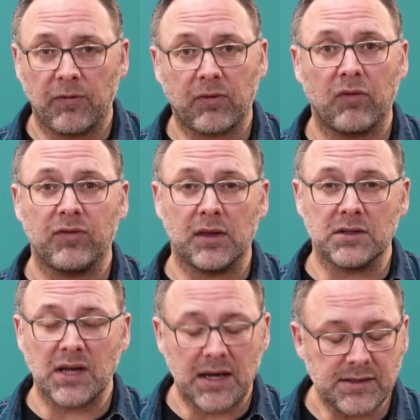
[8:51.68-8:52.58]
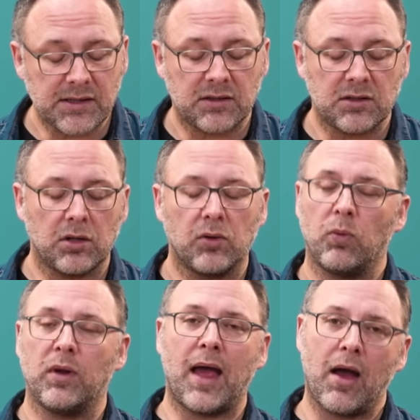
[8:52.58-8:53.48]
of coffee that's easy to do
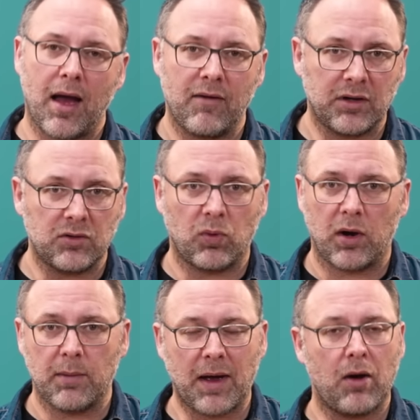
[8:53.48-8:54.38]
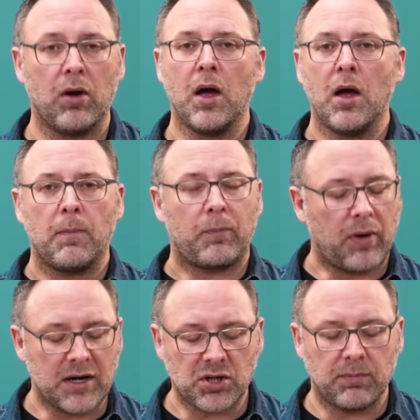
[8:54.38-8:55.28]
without having to worry about
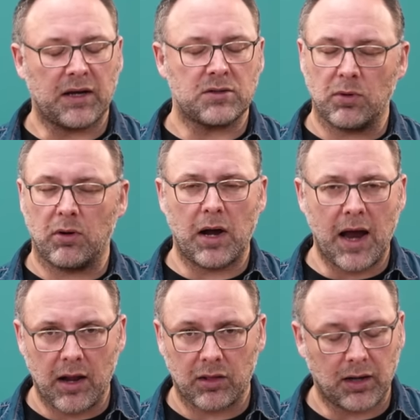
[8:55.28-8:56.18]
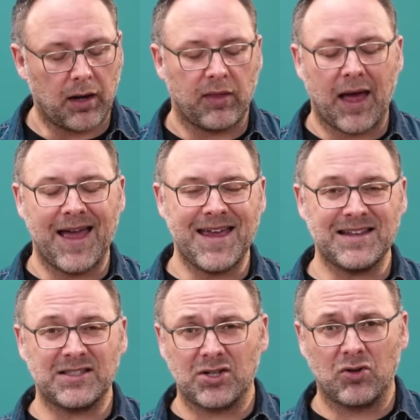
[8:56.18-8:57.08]
pressure management, anything like that.
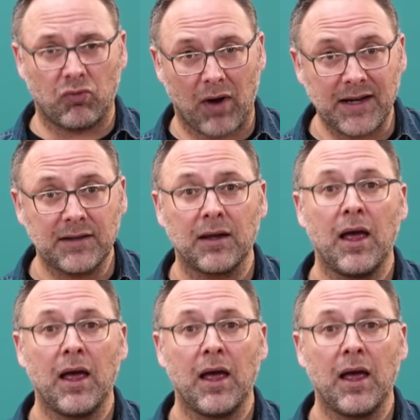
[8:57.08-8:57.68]
It's great.